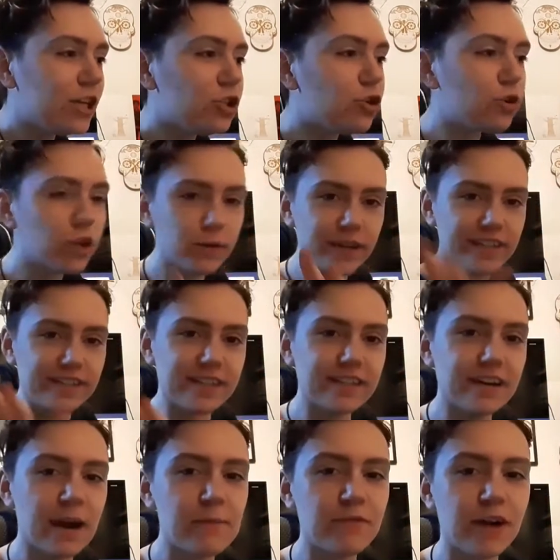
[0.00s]
you're going into the
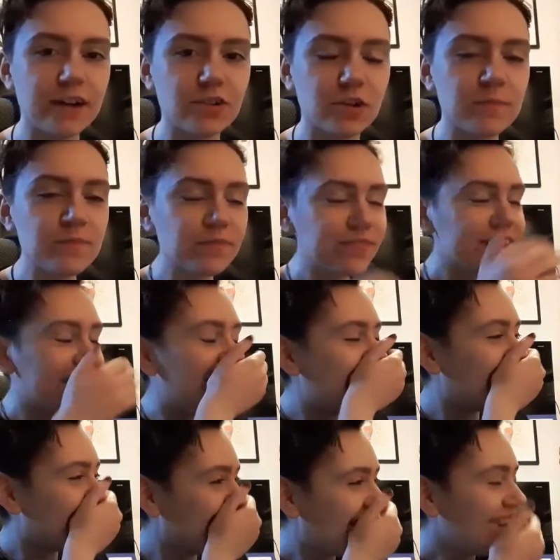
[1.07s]
time fracture."
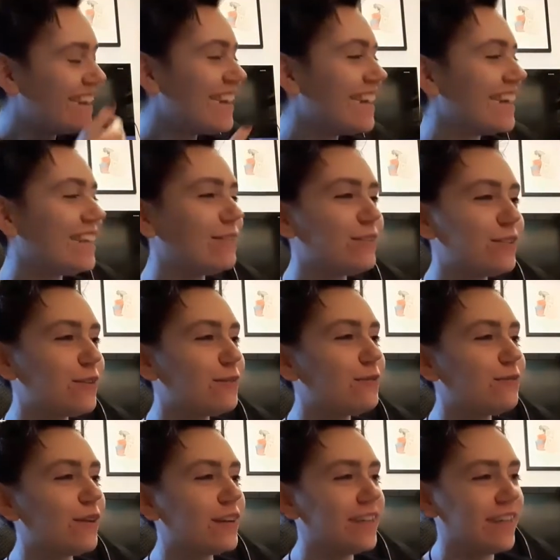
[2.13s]
And it was so
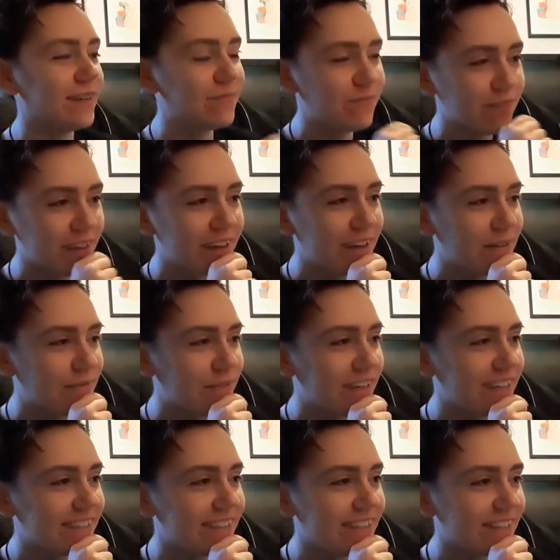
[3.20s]
funny
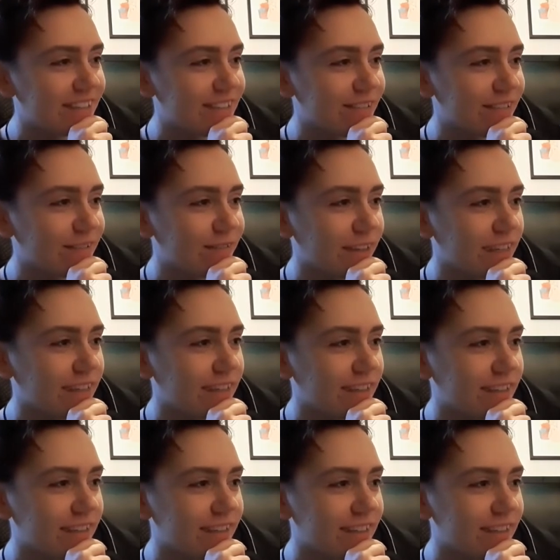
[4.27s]
because he just sort of like
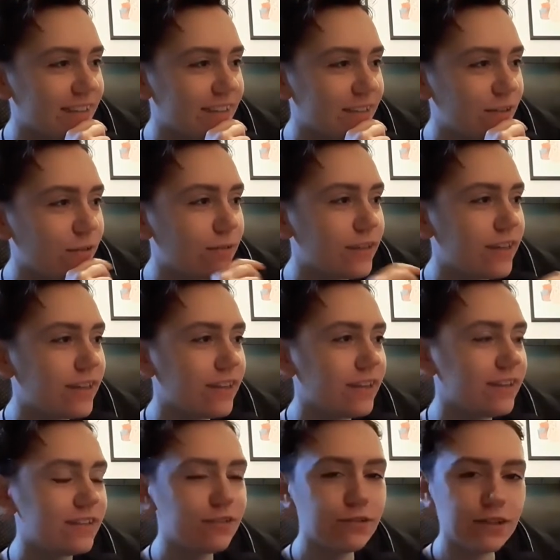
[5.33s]
told the
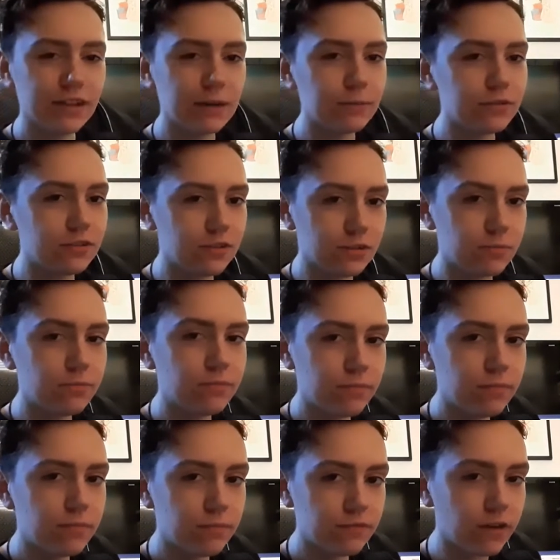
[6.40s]
other, told the couple to just
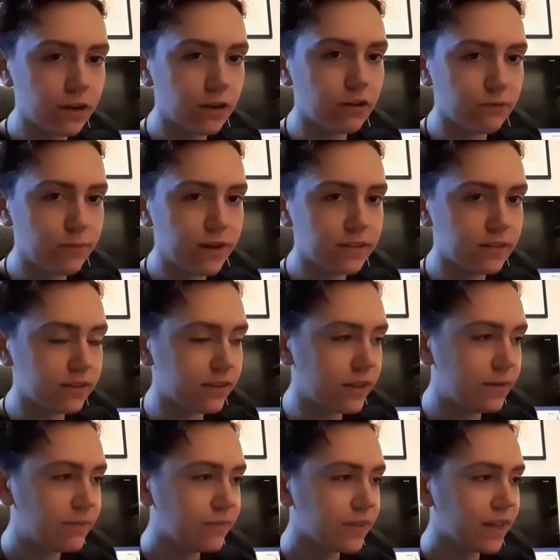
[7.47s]
fuck off
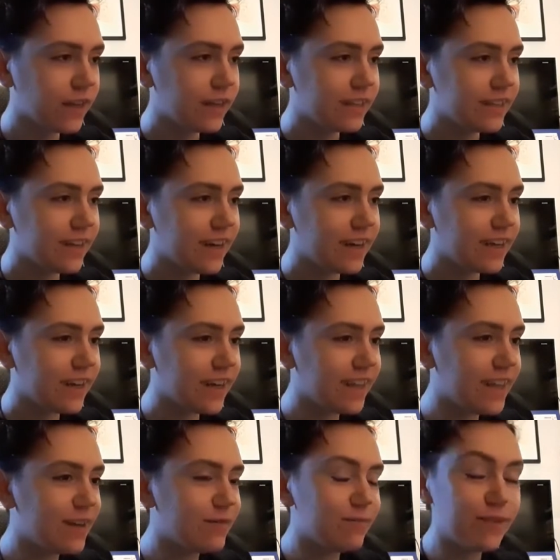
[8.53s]
basically.
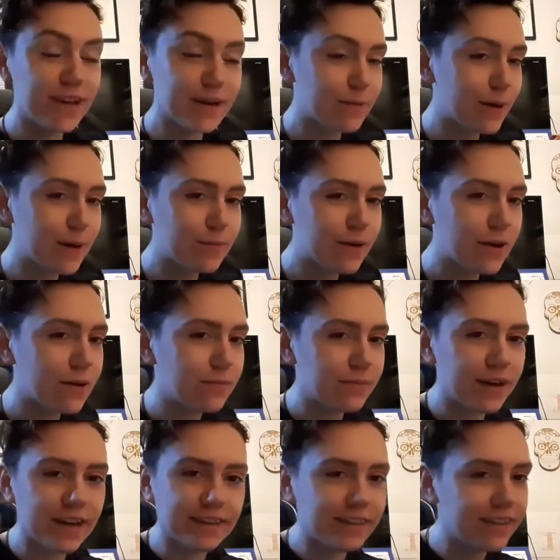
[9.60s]
And then me and my
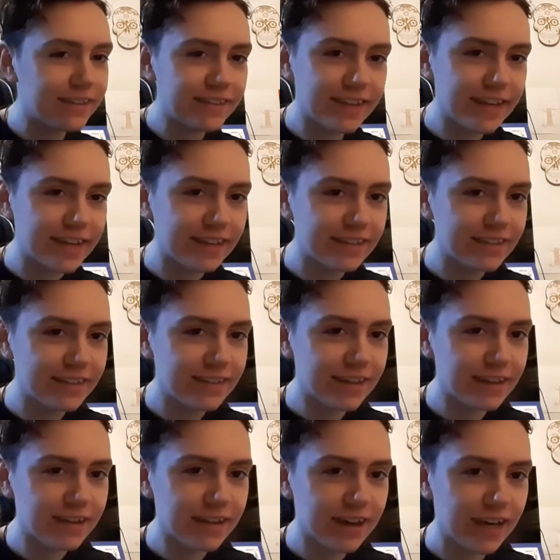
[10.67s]
mum and these kids
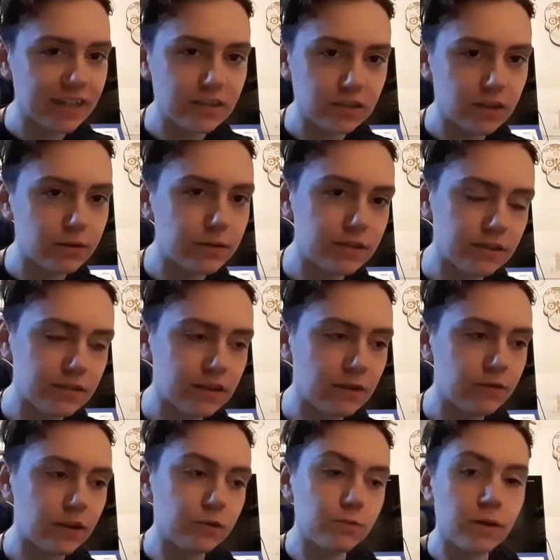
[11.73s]
had to go into the time
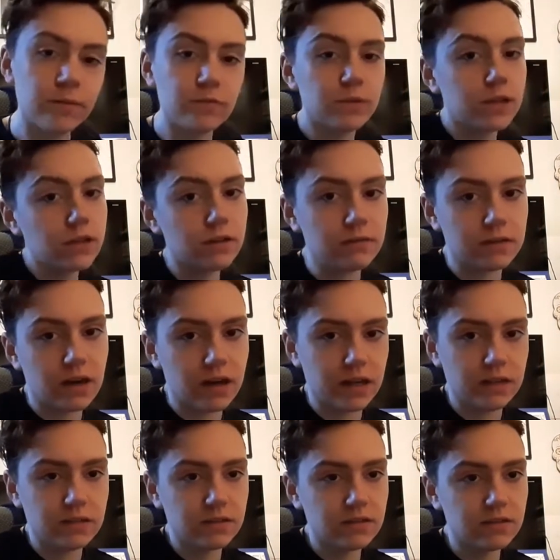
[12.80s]
fracture. I mean, we could have
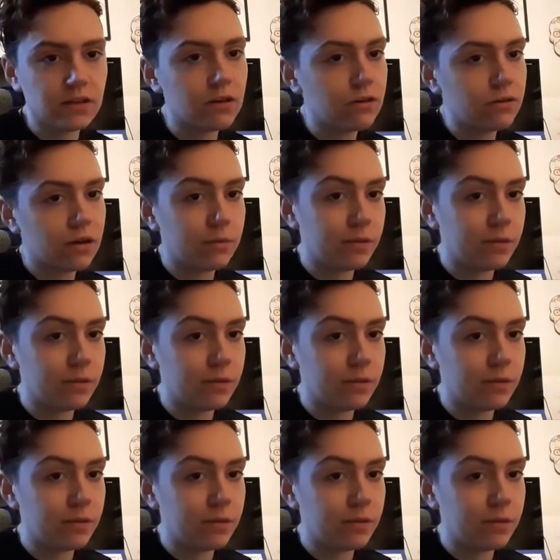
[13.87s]
died. So,